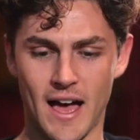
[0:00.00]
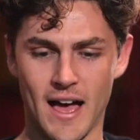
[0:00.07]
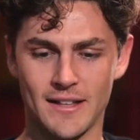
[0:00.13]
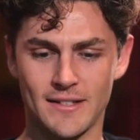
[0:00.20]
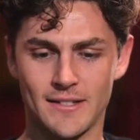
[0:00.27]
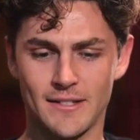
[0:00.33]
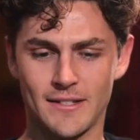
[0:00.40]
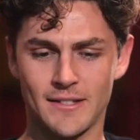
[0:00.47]

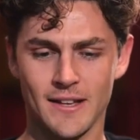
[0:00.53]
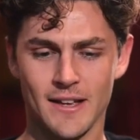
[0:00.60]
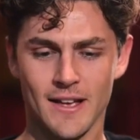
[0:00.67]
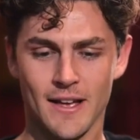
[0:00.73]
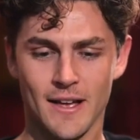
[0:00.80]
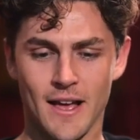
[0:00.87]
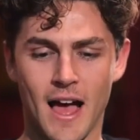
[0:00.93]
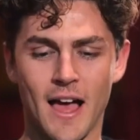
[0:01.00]
that's,
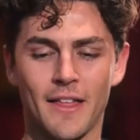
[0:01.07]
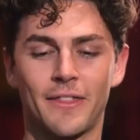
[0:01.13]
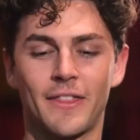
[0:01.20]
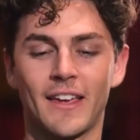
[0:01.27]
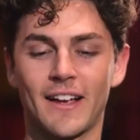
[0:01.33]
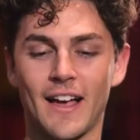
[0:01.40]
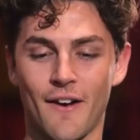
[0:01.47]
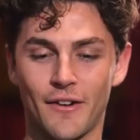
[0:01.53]
I
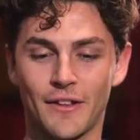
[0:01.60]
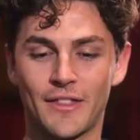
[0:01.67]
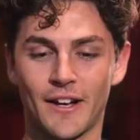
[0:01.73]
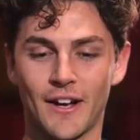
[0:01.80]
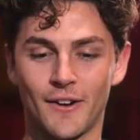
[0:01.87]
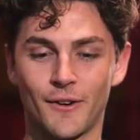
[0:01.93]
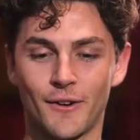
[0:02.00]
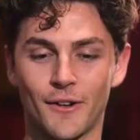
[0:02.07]
think,
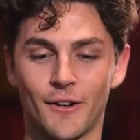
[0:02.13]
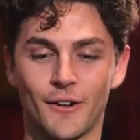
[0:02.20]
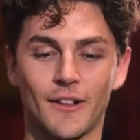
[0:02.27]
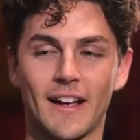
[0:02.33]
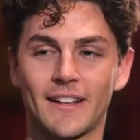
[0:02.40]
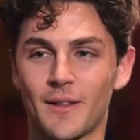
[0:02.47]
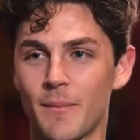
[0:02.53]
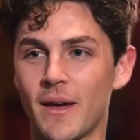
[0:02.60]
everything under
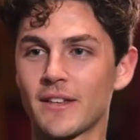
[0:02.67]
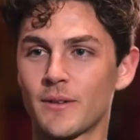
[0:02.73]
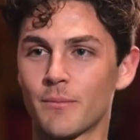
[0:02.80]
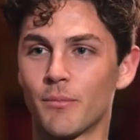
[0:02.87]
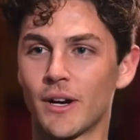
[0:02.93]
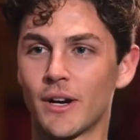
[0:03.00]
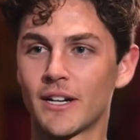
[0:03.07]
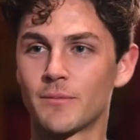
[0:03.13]
like the
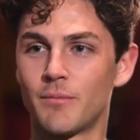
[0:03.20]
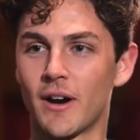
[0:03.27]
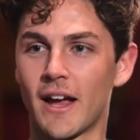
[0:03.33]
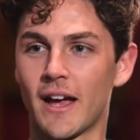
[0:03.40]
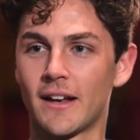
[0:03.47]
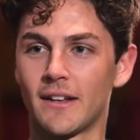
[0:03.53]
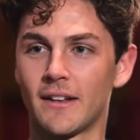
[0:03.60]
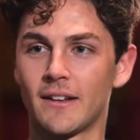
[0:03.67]
Mason Briggs
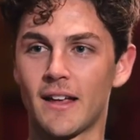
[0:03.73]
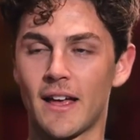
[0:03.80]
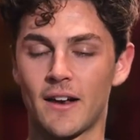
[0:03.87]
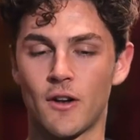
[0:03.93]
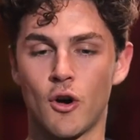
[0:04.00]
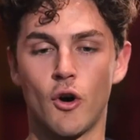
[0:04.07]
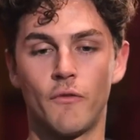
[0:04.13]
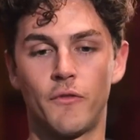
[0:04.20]
brand,
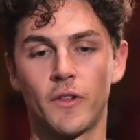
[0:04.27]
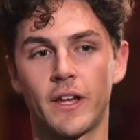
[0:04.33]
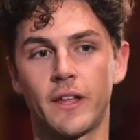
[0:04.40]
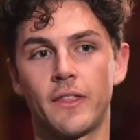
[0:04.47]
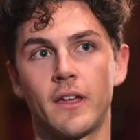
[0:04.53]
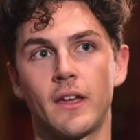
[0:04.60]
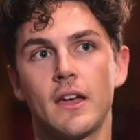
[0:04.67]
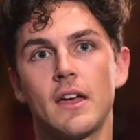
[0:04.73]
and
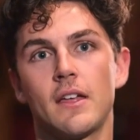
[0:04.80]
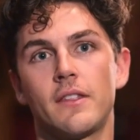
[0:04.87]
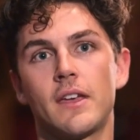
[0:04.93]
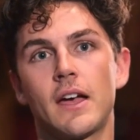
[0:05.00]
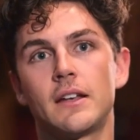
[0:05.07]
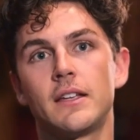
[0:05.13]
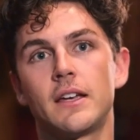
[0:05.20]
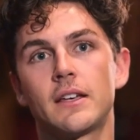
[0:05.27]
hopefully
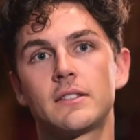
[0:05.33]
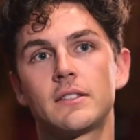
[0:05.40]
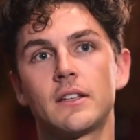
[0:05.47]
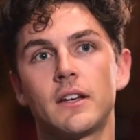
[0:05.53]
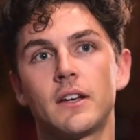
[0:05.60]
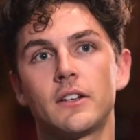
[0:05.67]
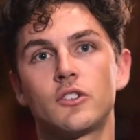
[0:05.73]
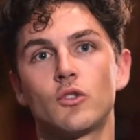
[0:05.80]
the idea is
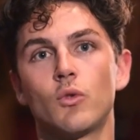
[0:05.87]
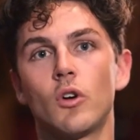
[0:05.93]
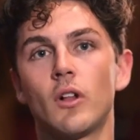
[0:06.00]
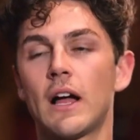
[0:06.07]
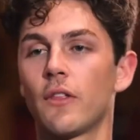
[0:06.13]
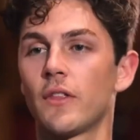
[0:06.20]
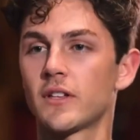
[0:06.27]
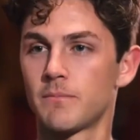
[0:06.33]
to
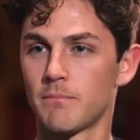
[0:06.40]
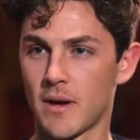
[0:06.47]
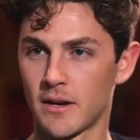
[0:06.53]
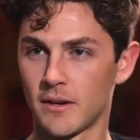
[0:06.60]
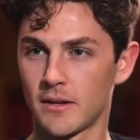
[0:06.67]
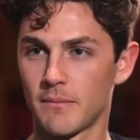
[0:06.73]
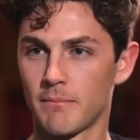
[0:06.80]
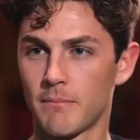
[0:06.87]
roll out this
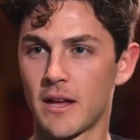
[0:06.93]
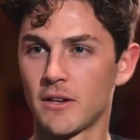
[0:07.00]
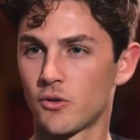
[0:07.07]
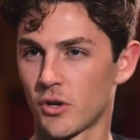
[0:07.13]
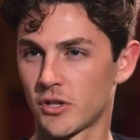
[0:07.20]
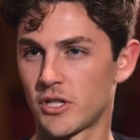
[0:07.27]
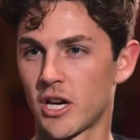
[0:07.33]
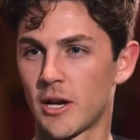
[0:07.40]

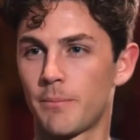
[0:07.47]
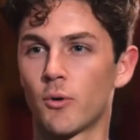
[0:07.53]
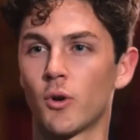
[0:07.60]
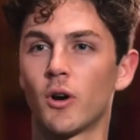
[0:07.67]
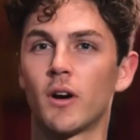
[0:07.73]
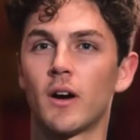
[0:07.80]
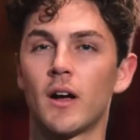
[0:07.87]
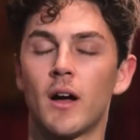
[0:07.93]
mentorship
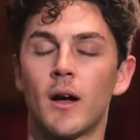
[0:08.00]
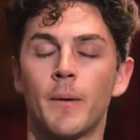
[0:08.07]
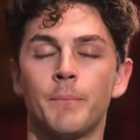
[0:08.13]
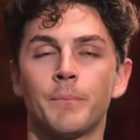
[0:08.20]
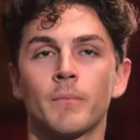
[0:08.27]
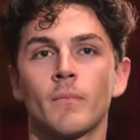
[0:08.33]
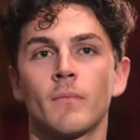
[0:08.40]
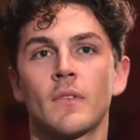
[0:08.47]
or